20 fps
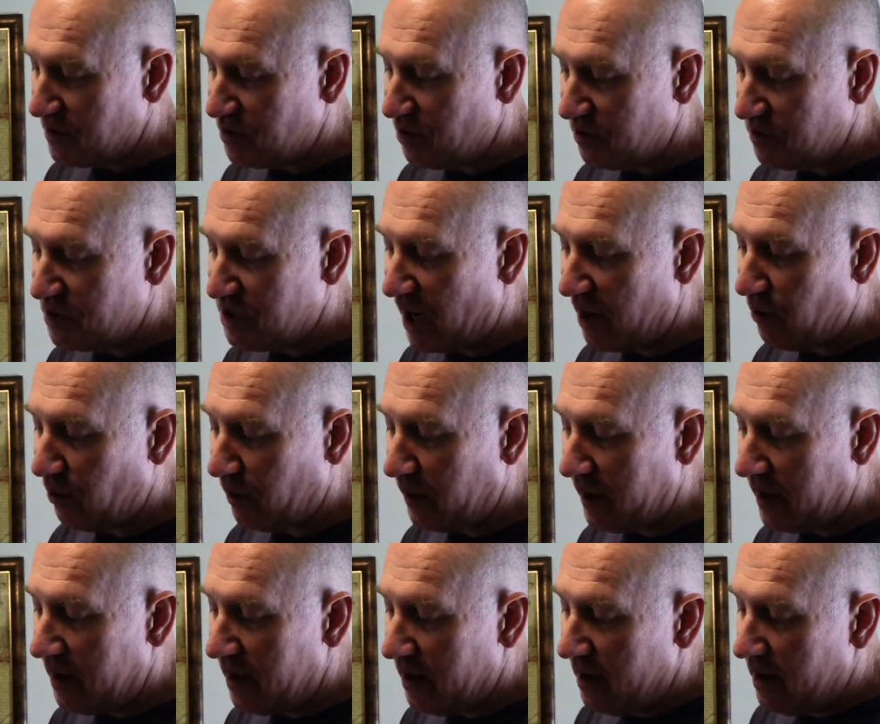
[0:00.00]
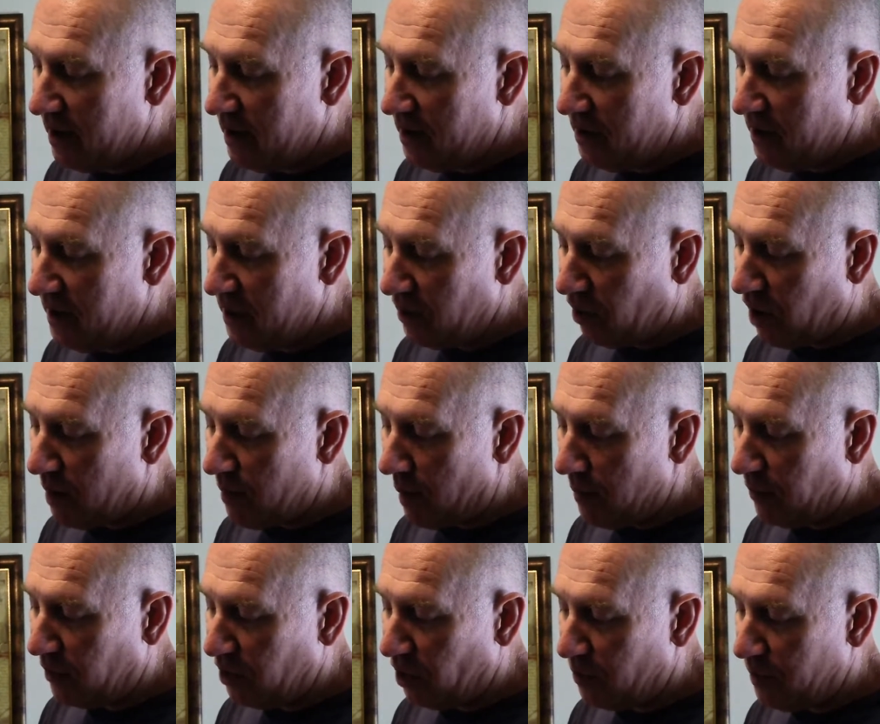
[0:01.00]
So generally it'll come
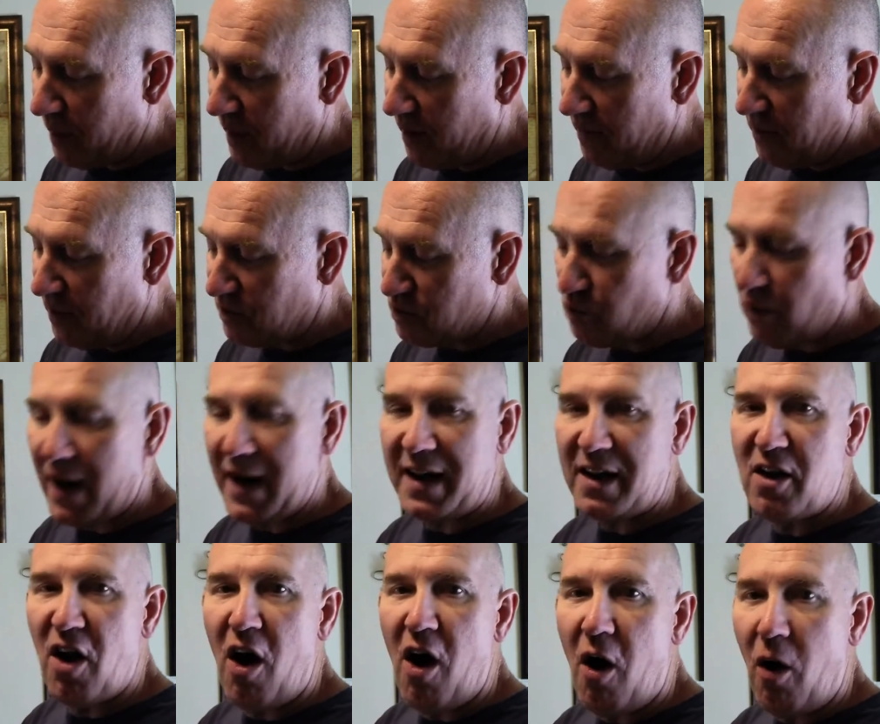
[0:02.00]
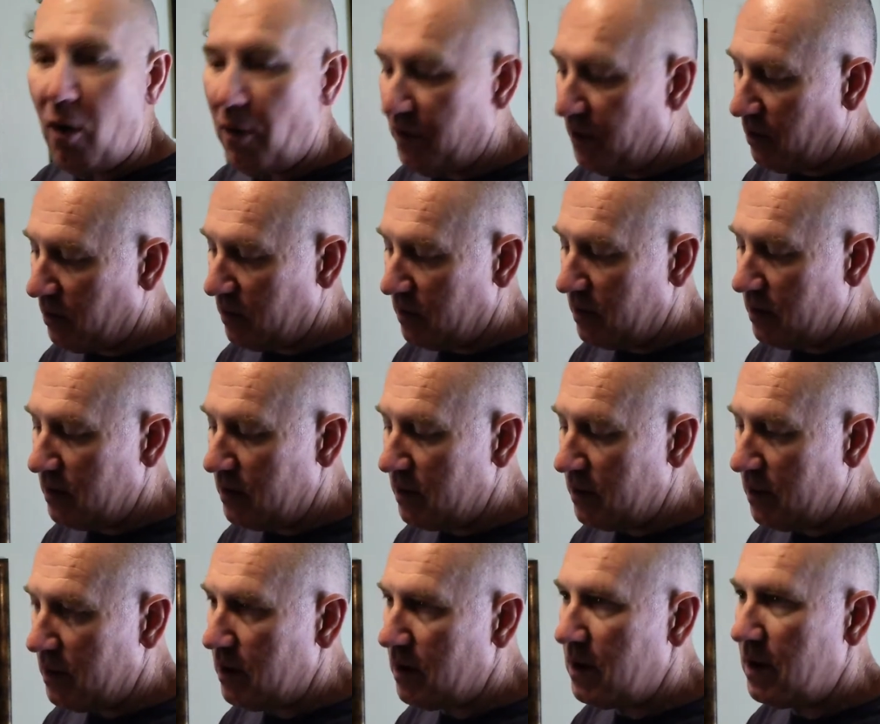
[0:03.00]
up a little bit and they'll try to go,
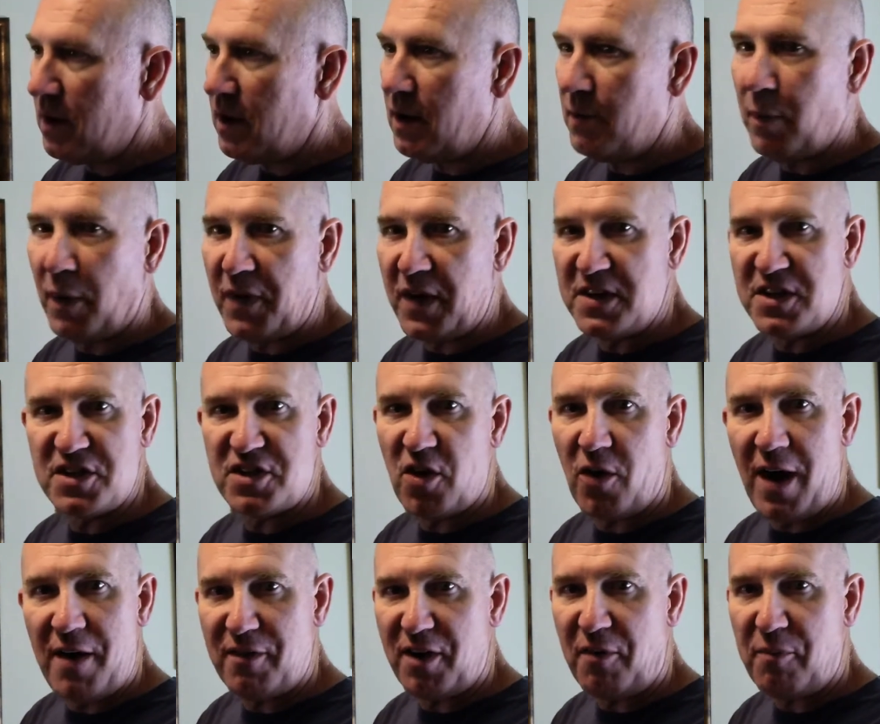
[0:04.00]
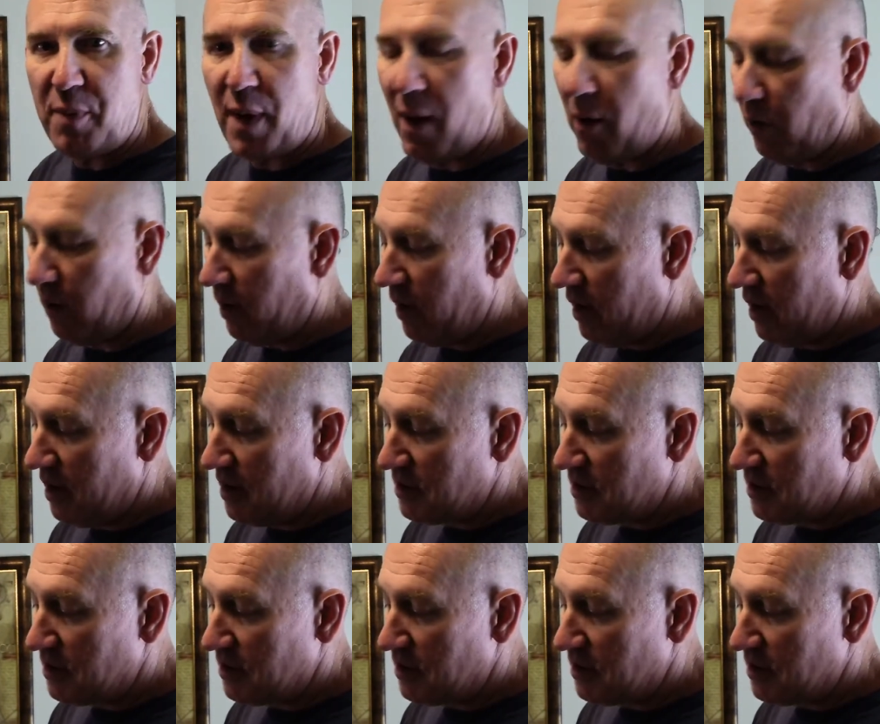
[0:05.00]
and but they just don't have enough power.